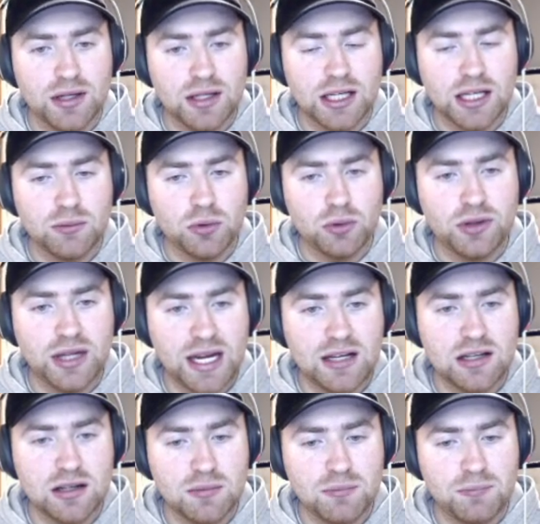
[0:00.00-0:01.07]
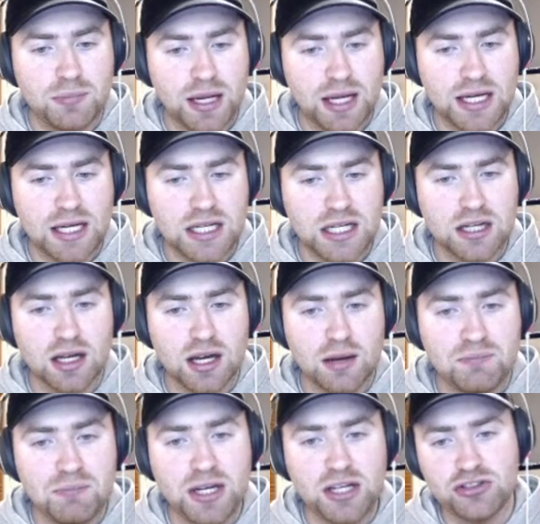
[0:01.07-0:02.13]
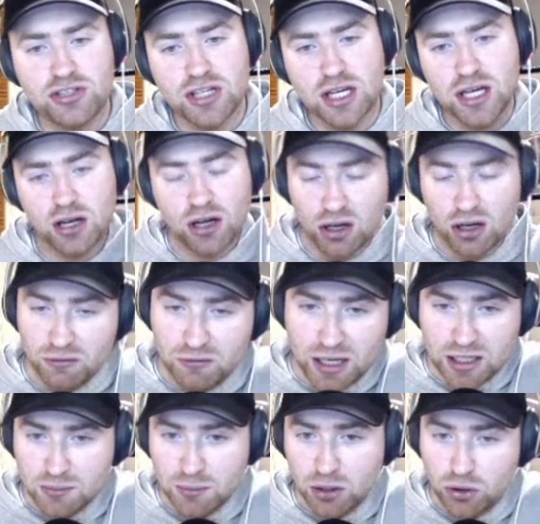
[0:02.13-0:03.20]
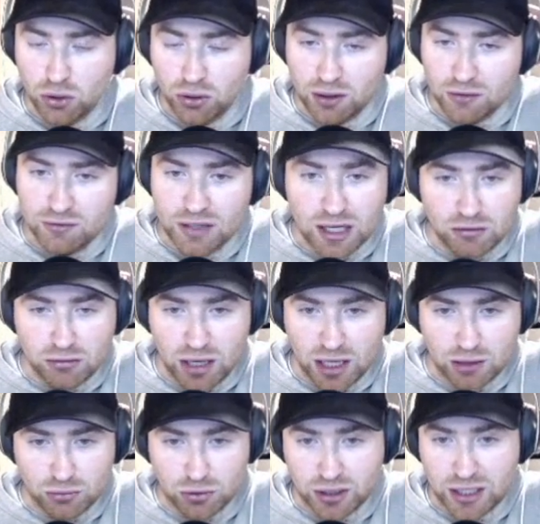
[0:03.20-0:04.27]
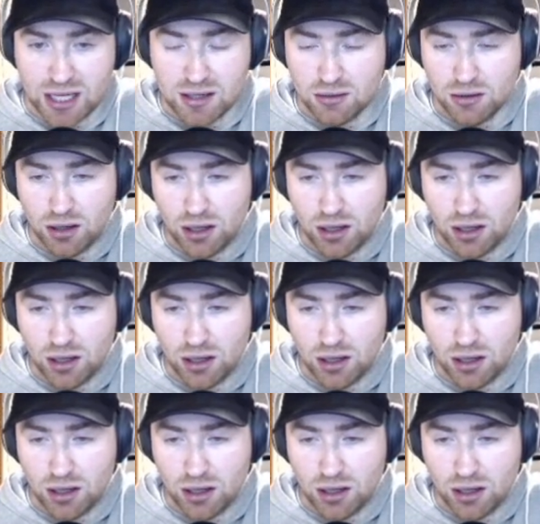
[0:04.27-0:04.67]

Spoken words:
It will then be a mixture of either McAuliffe down to another rookie.